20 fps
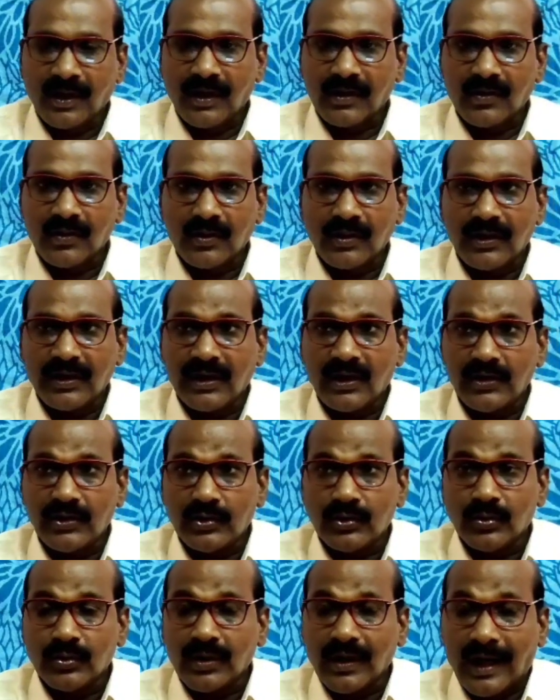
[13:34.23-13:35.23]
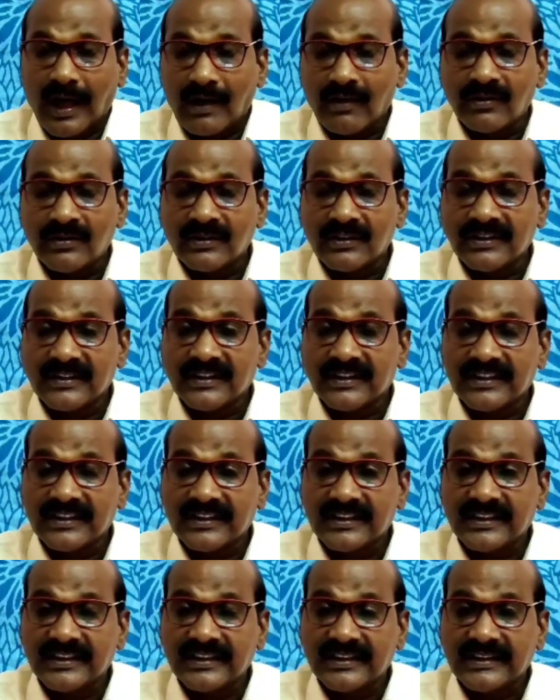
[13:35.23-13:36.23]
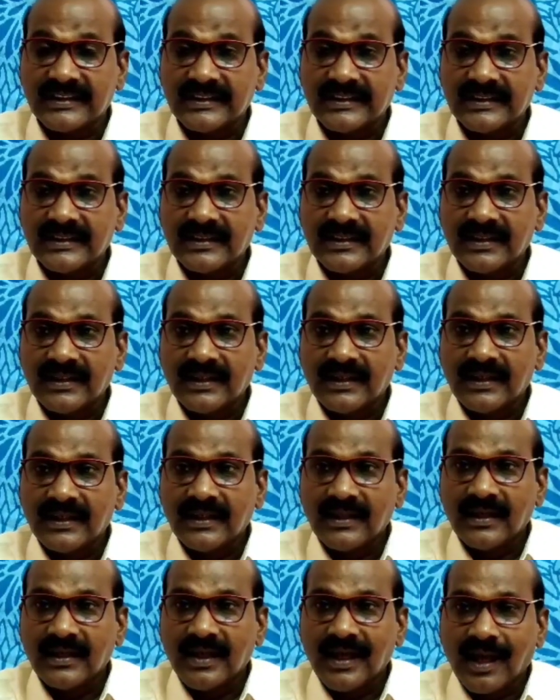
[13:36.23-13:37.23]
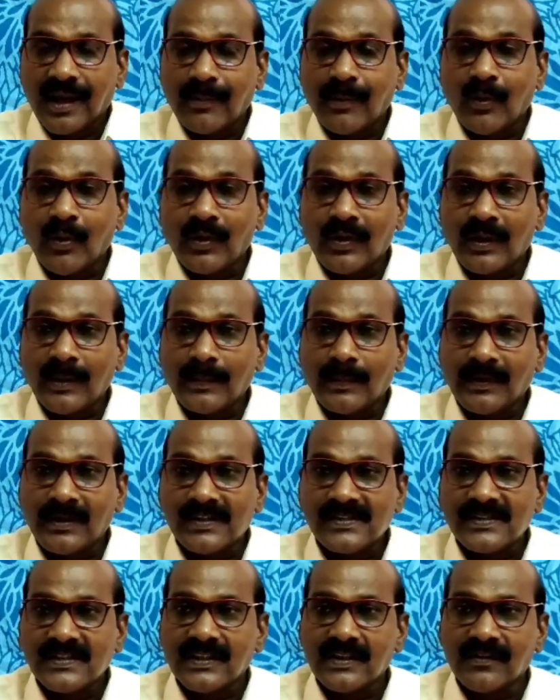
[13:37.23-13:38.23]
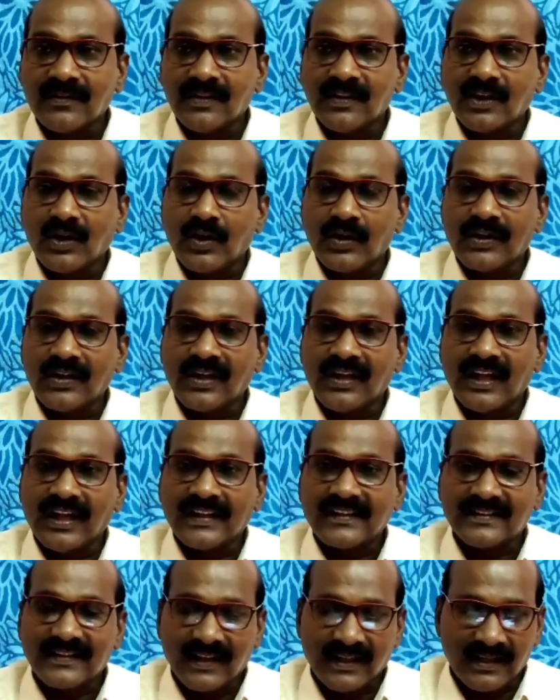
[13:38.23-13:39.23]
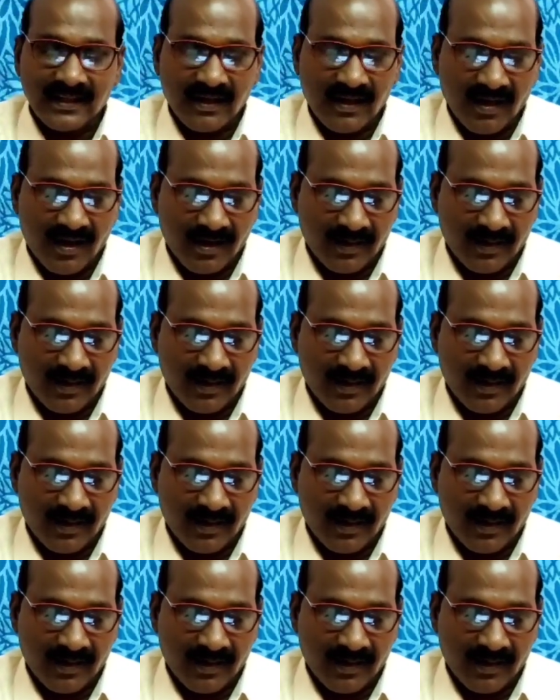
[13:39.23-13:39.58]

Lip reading: that you haven't heard about a person without legs and